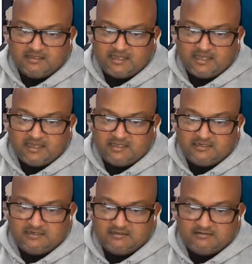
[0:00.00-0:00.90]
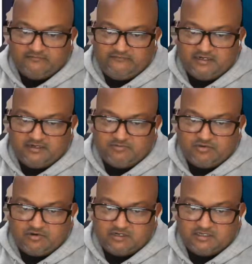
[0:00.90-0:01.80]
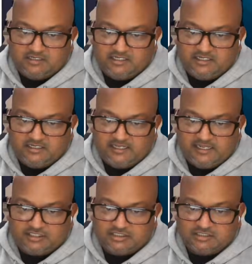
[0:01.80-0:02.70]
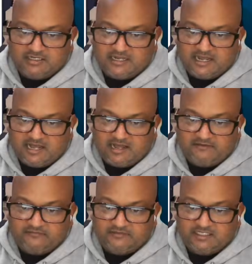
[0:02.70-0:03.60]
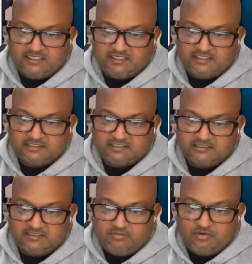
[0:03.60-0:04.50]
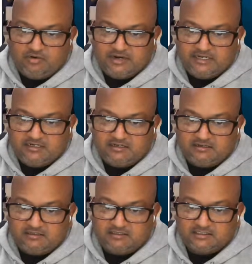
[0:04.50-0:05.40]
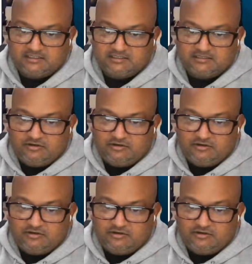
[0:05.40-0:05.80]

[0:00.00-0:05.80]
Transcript: And very importantly, it should have these pointers